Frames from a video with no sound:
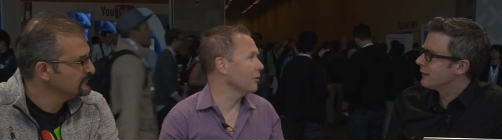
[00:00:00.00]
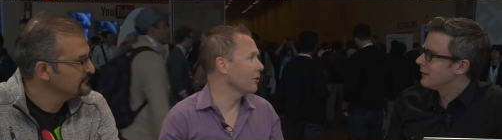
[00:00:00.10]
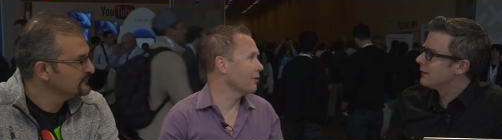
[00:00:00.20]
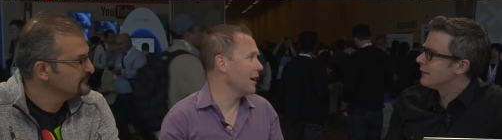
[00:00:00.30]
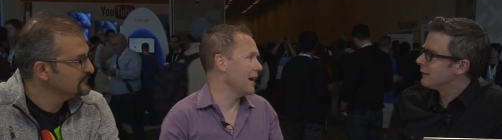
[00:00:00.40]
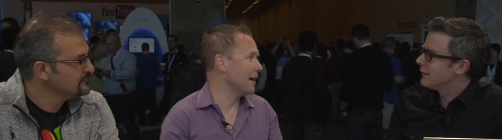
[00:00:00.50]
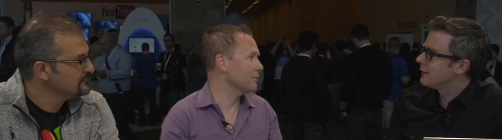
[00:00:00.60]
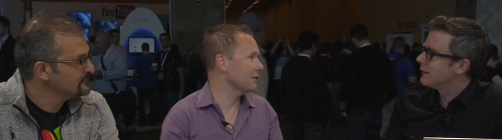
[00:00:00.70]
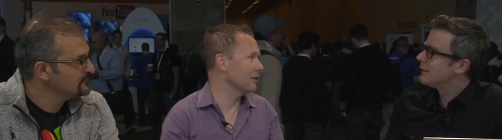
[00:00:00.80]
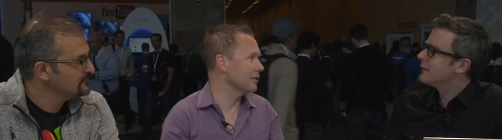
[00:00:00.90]
Speaker 1: all the great
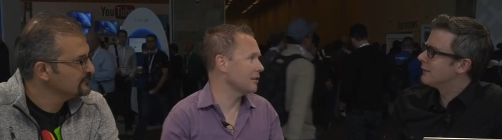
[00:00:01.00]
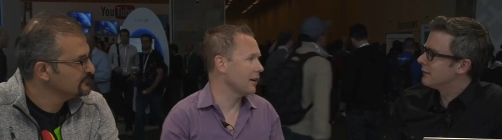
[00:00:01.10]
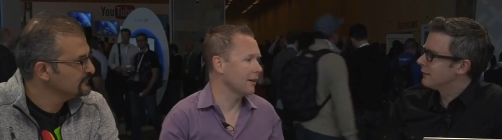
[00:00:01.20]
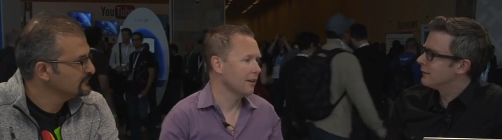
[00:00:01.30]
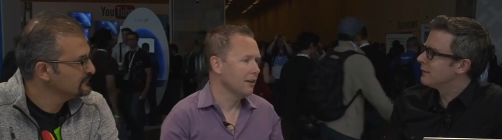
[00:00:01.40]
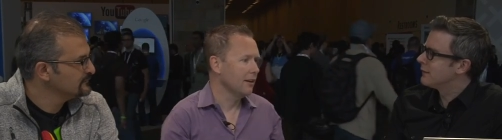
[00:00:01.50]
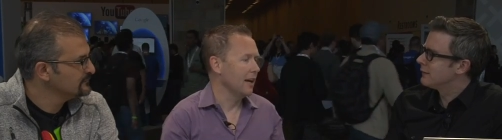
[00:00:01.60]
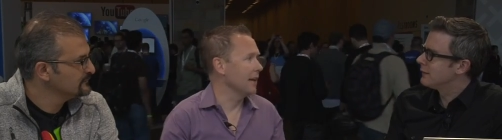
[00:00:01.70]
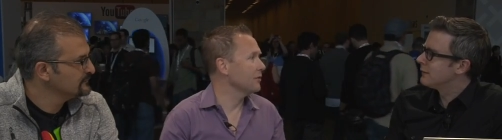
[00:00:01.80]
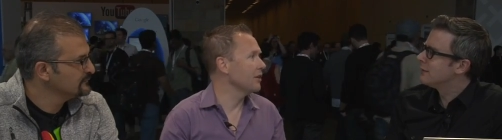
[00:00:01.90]
apps, things like
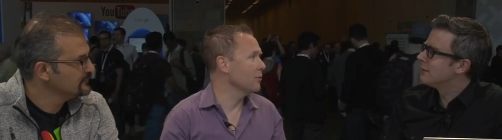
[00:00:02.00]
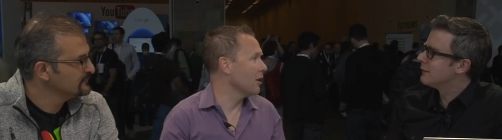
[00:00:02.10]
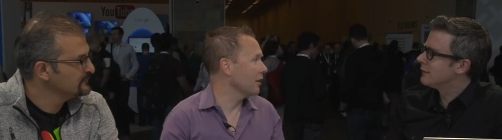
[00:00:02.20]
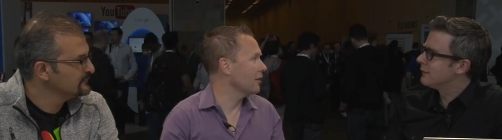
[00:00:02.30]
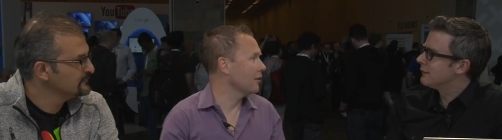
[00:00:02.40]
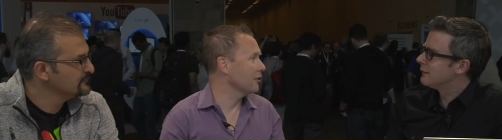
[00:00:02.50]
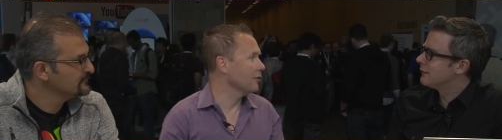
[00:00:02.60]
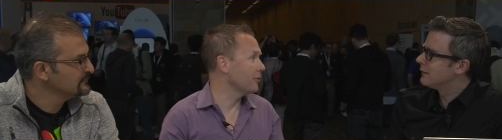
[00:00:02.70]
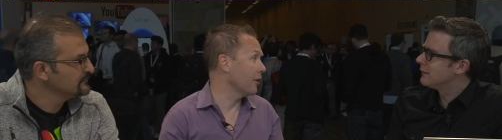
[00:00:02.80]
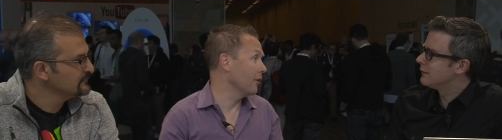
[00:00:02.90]
NFC wallet on
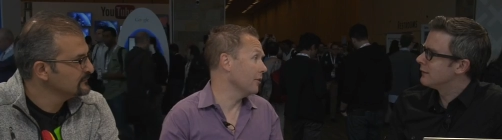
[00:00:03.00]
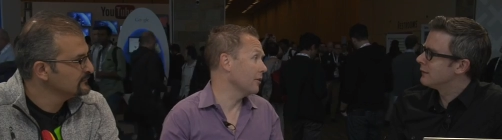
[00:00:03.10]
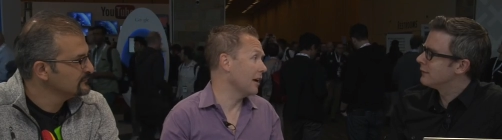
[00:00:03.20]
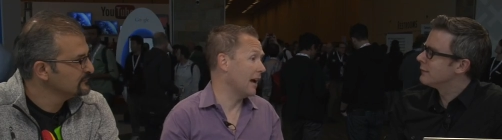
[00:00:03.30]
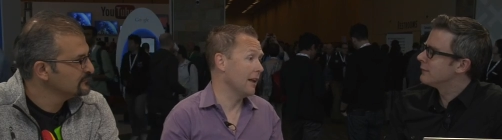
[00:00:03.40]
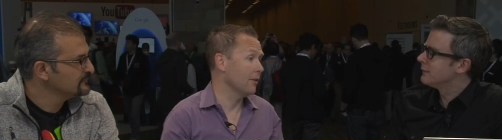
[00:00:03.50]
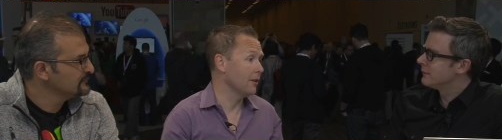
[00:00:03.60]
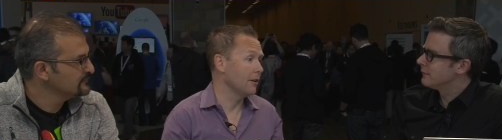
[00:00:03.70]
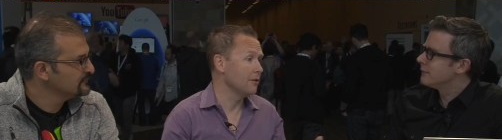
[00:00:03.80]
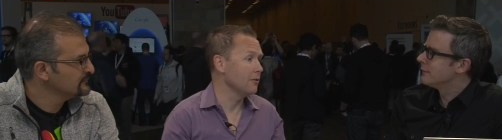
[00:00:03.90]
your phone, and
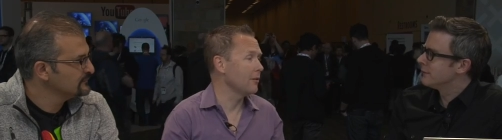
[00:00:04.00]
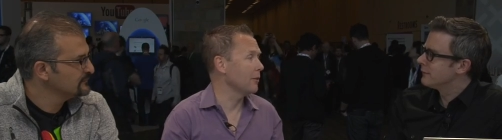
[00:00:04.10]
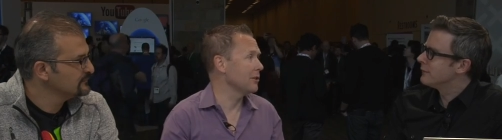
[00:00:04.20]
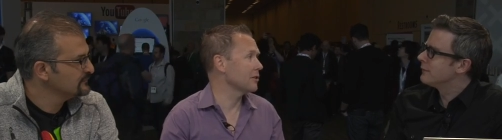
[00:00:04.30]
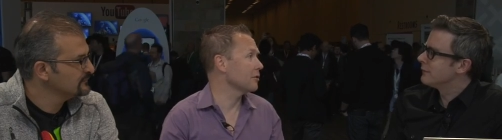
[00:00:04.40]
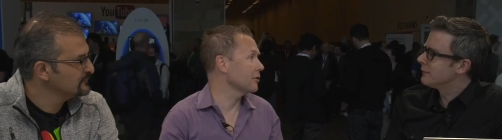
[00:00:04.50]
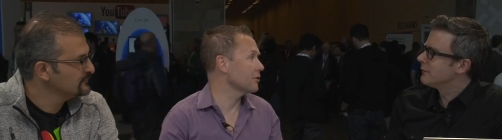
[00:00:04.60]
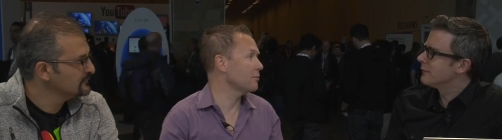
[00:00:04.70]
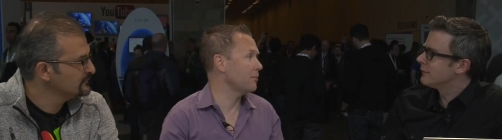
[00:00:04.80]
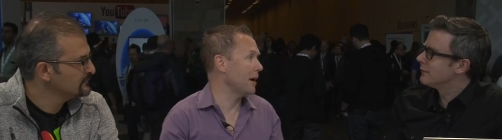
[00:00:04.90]
the new thing we just
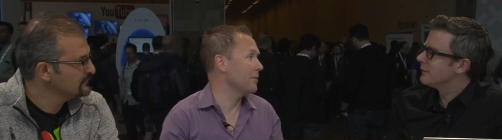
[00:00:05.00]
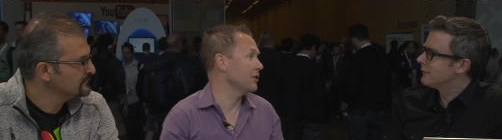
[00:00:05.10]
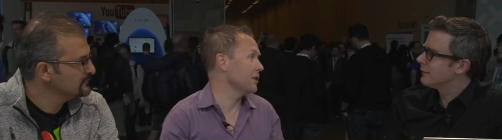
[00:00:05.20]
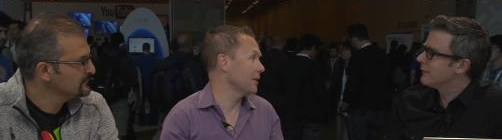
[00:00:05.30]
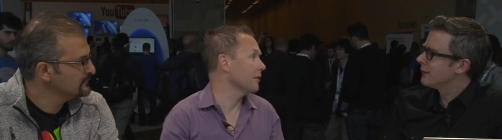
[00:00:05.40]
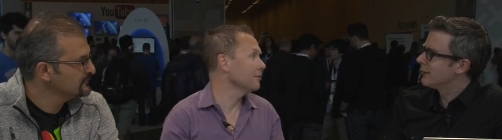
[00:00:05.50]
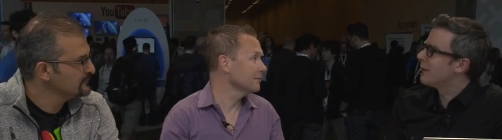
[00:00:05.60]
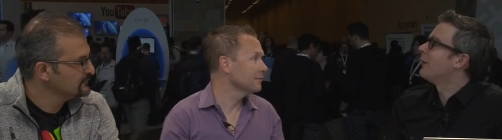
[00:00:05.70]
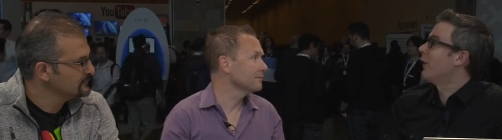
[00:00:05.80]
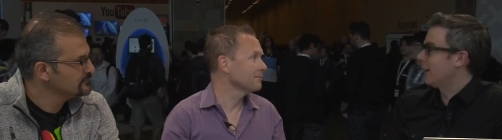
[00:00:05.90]
launched, Pay by Gmail.
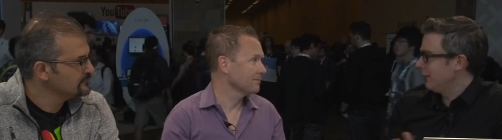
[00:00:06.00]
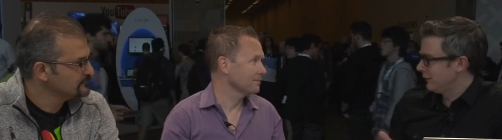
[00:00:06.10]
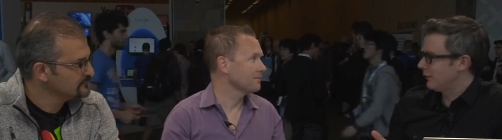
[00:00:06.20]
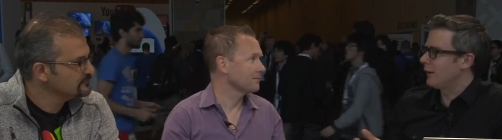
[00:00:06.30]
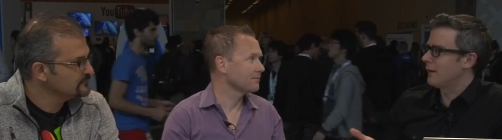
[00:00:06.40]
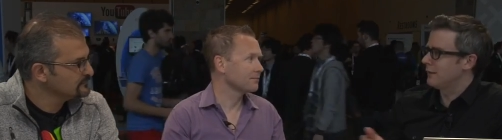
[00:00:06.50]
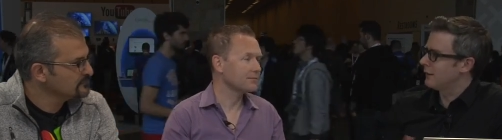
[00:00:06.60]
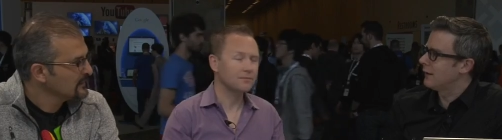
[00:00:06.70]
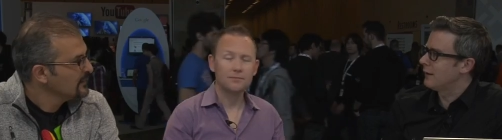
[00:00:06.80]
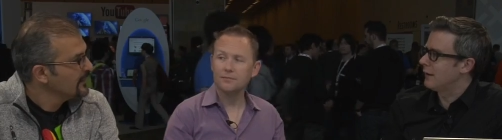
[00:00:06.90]
Speaker 2: Okay, great.
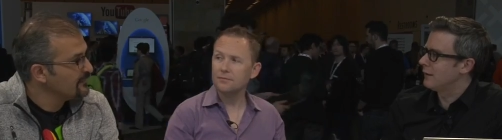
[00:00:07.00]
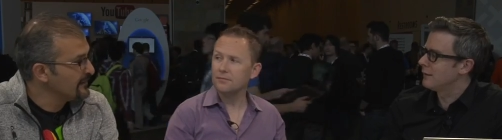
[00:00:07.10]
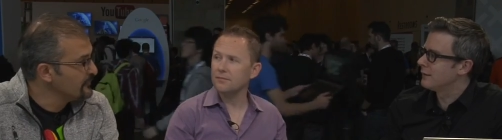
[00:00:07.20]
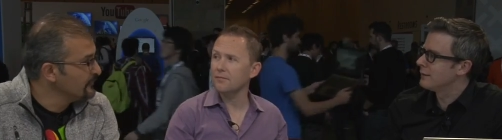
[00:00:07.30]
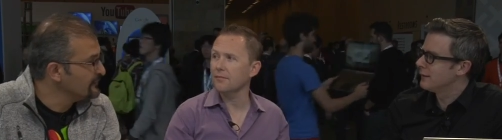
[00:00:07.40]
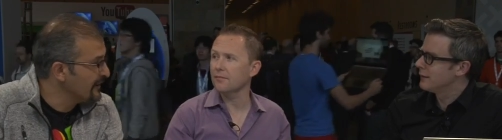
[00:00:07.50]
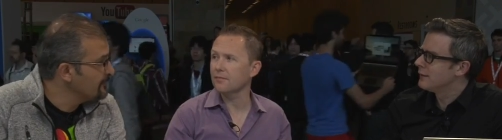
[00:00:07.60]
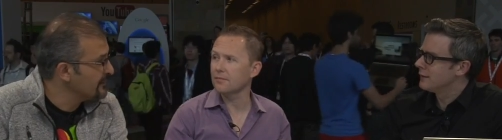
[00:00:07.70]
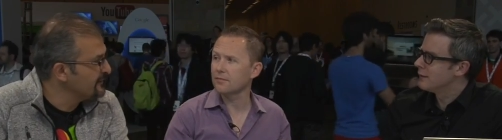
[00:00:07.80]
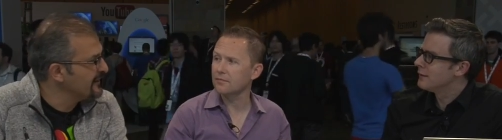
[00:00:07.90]
In my role, I'm
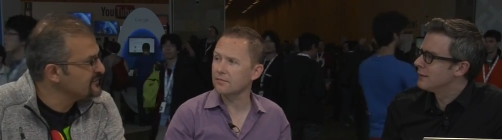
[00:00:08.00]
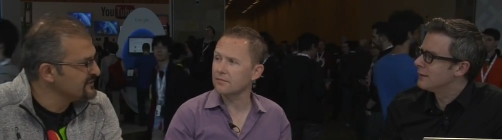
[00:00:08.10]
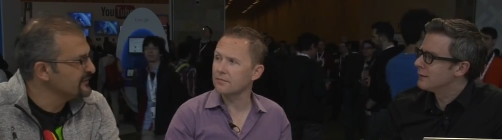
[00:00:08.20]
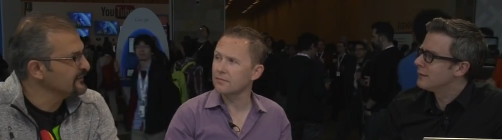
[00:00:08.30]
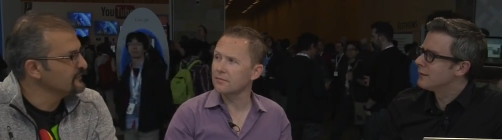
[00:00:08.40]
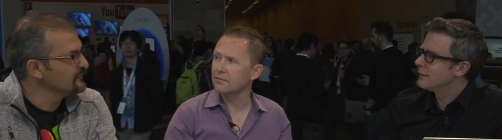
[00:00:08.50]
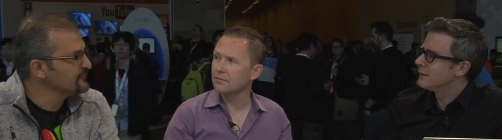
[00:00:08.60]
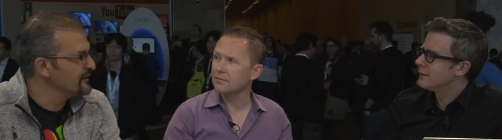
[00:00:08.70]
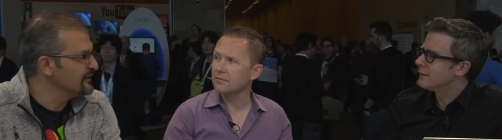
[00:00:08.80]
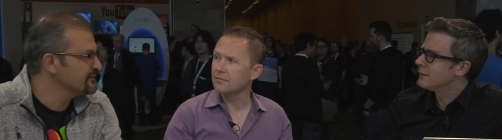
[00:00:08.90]
part of the engineering
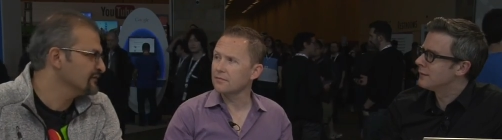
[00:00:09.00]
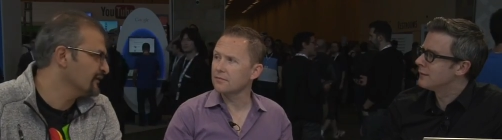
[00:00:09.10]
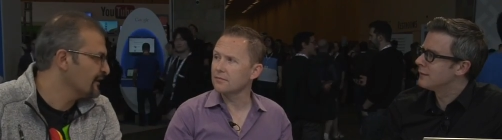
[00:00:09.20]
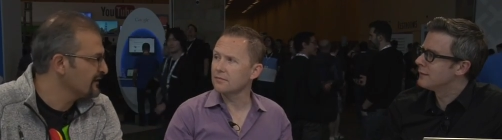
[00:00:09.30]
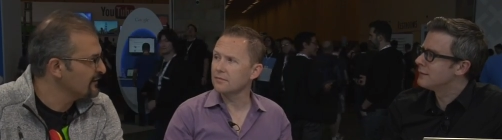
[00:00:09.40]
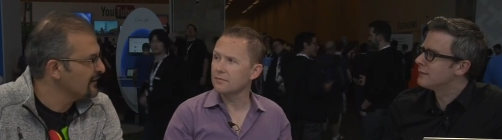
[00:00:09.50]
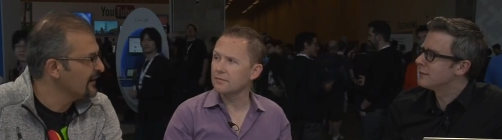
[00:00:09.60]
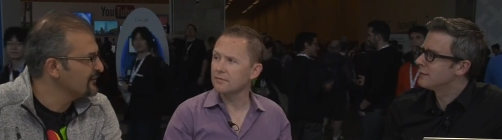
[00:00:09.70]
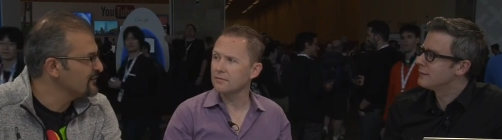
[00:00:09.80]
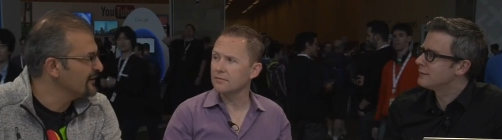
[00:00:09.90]
organization. I, keep,
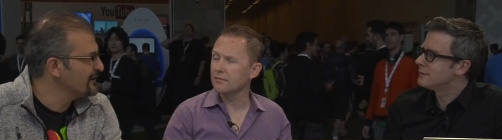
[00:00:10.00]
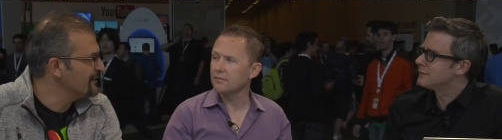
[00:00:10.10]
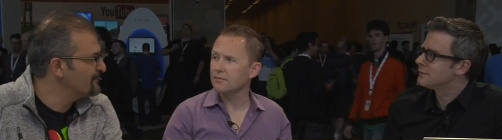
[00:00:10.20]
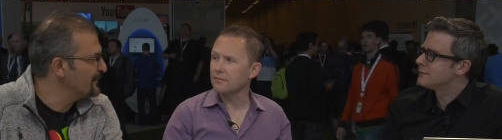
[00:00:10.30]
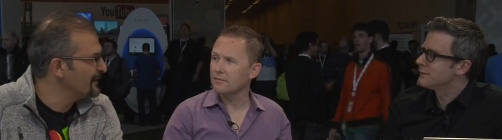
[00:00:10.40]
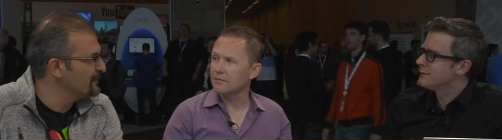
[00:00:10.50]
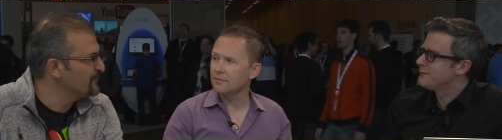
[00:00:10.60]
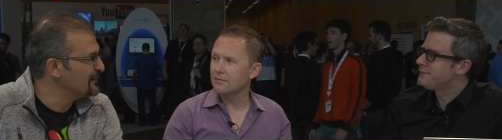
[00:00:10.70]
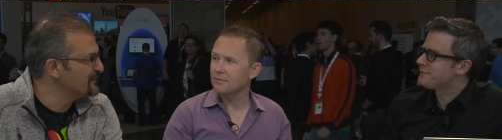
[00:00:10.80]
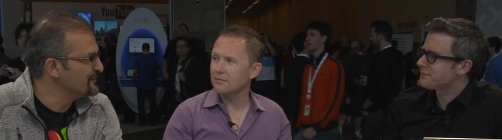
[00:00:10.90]
I try to keep uh,
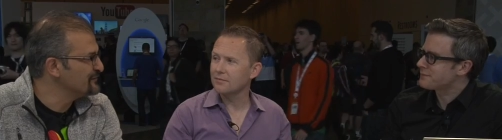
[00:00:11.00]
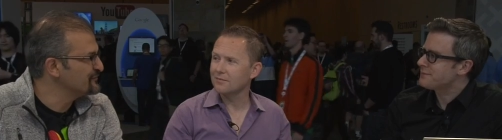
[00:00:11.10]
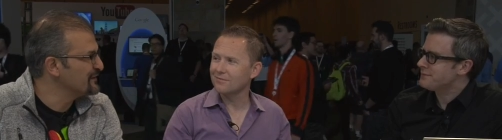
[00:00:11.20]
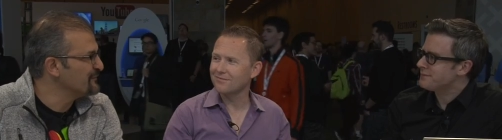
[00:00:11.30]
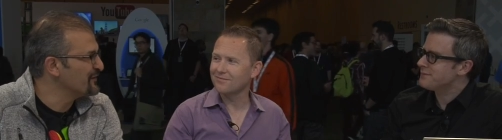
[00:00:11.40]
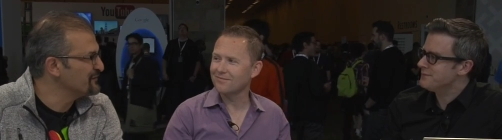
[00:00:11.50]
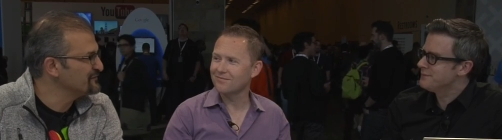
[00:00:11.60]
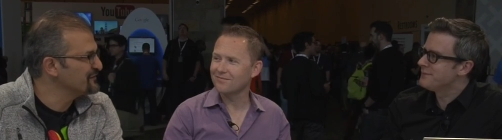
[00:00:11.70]
Peter and his team honest